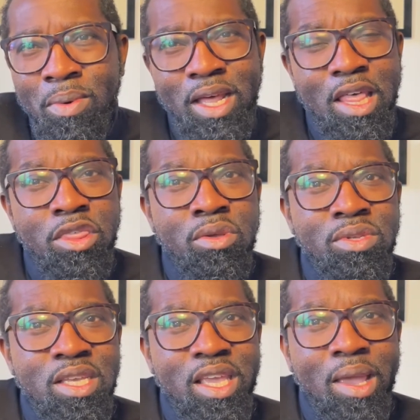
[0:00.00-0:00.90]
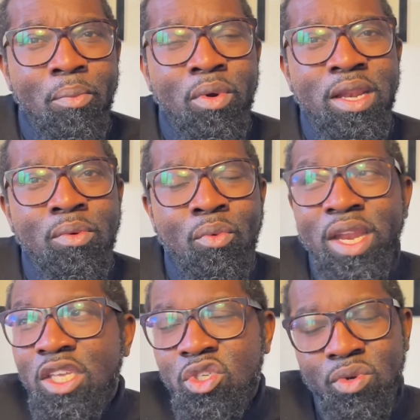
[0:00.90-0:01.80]
on that 13-game
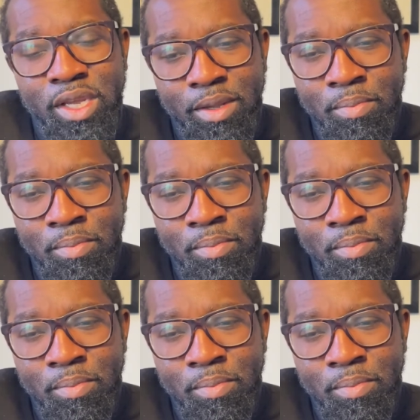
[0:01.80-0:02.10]
winning streak.